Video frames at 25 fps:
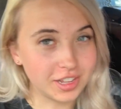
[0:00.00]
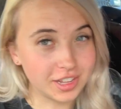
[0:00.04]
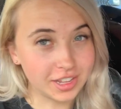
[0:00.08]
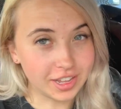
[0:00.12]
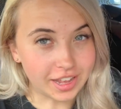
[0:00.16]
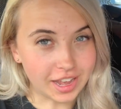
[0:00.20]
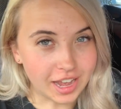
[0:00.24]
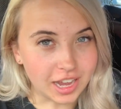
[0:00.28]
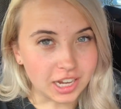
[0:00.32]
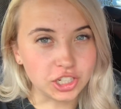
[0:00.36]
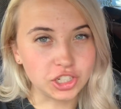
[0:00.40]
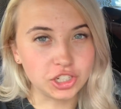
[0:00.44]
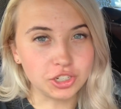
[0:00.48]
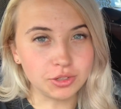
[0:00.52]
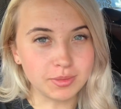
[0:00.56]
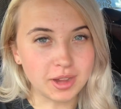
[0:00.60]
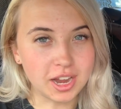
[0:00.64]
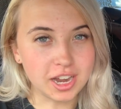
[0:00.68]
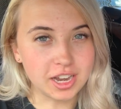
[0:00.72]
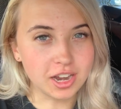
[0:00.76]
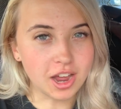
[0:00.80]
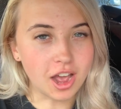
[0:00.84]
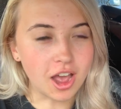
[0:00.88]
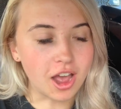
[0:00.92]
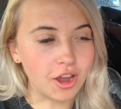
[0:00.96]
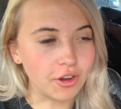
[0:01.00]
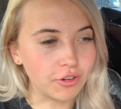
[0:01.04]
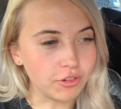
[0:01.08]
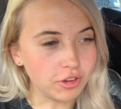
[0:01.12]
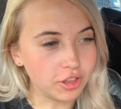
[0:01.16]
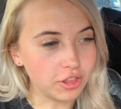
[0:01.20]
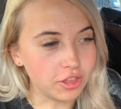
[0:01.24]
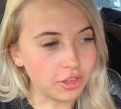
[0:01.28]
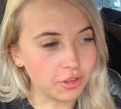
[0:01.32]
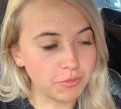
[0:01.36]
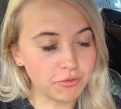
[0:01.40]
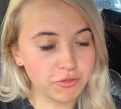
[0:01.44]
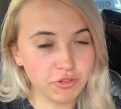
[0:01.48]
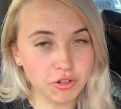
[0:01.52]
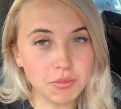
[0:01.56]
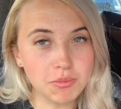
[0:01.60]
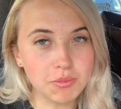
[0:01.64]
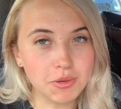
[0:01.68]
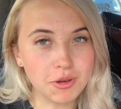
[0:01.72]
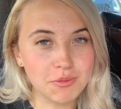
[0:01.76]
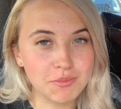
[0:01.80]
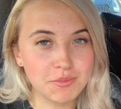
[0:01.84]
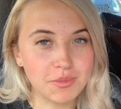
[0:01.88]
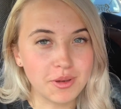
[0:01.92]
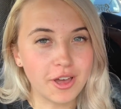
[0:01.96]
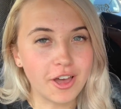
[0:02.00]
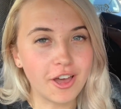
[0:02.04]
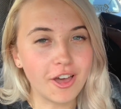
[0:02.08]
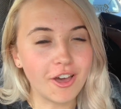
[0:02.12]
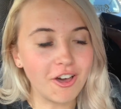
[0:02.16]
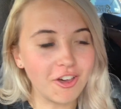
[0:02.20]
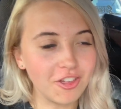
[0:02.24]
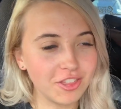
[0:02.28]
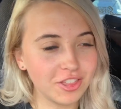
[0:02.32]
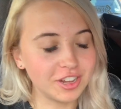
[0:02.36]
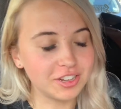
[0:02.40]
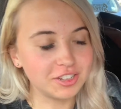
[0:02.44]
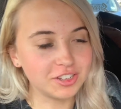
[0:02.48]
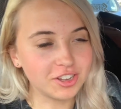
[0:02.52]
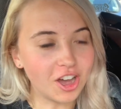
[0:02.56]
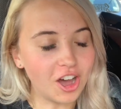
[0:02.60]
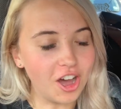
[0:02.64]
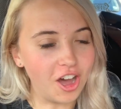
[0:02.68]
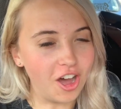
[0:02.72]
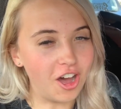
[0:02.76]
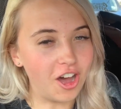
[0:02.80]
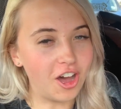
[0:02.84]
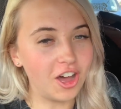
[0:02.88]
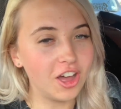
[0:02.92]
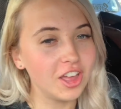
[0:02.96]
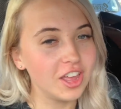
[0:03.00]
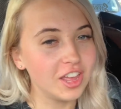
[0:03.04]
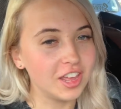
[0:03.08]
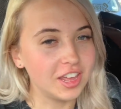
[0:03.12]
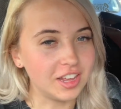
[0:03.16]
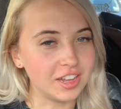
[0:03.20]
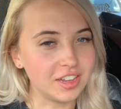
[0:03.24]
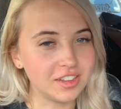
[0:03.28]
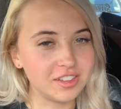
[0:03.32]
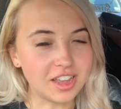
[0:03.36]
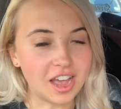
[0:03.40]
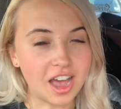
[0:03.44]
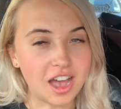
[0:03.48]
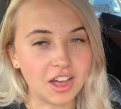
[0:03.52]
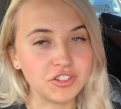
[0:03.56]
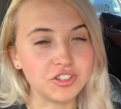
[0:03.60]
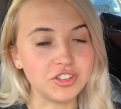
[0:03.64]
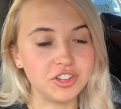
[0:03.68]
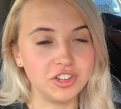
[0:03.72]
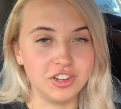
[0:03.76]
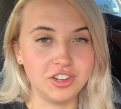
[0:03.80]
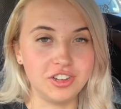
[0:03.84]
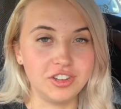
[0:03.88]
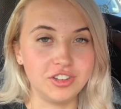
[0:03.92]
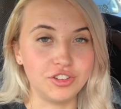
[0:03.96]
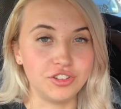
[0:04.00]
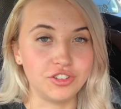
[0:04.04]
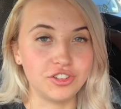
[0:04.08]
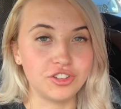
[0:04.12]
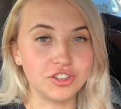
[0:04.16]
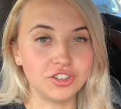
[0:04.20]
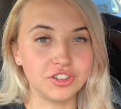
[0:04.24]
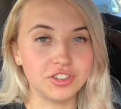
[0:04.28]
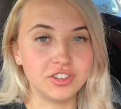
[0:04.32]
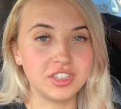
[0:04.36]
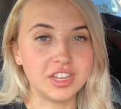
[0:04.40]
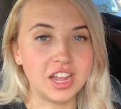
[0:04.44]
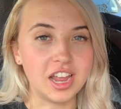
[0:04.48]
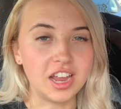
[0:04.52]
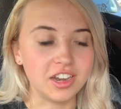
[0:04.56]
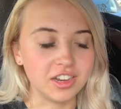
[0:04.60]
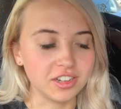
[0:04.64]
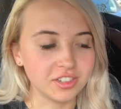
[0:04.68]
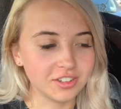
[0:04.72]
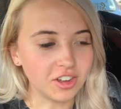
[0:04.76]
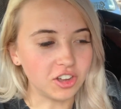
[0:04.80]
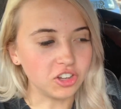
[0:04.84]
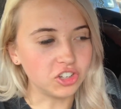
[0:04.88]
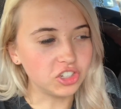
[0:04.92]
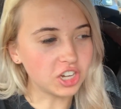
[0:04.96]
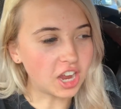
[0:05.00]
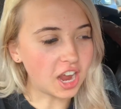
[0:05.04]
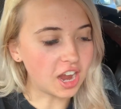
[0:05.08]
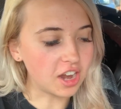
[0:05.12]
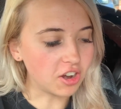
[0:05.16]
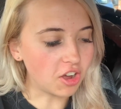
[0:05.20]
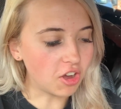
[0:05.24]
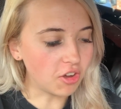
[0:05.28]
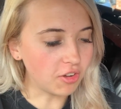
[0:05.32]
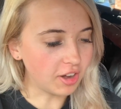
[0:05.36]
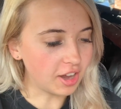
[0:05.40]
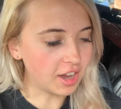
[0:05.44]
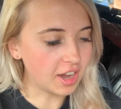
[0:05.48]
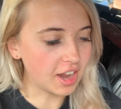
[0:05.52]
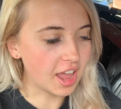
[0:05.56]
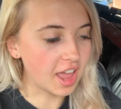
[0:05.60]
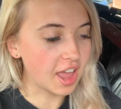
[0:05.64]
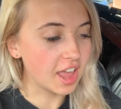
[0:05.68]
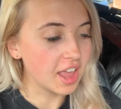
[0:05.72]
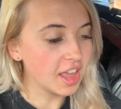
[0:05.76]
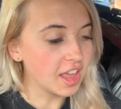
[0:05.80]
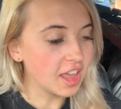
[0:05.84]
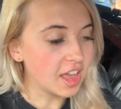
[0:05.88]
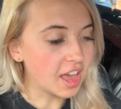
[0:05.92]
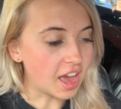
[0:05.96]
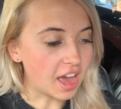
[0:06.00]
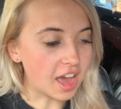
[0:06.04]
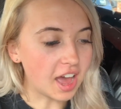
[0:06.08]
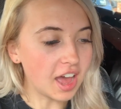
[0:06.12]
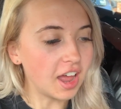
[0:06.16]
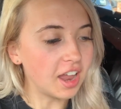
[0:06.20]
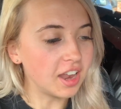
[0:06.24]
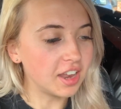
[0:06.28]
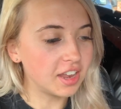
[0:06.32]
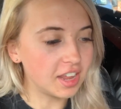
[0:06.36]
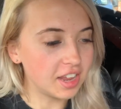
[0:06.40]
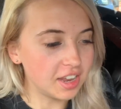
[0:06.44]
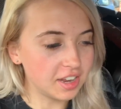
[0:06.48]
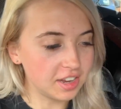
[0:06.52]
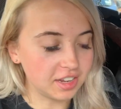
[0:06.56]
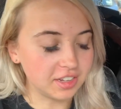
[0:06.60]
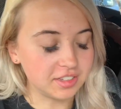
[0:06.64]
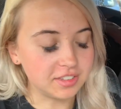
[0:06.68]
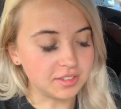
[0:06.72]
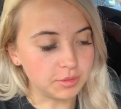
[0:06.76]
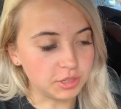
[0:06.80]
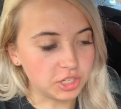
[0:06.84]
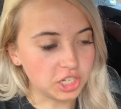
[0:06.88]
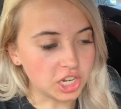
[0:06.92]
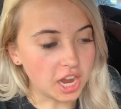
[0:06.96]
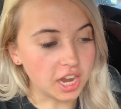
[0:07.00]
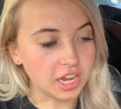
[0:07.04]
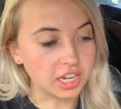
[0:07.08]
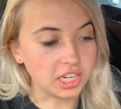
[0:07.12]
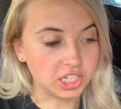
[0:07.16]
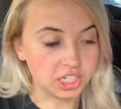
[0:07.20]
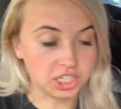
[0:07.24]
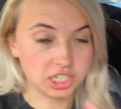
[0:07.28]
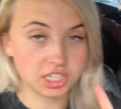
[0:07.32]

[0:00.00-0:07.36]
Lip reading: As you may know, the front bumper on this car is absolutely disgusting. It's got a giant hole in it and it needs to be changed.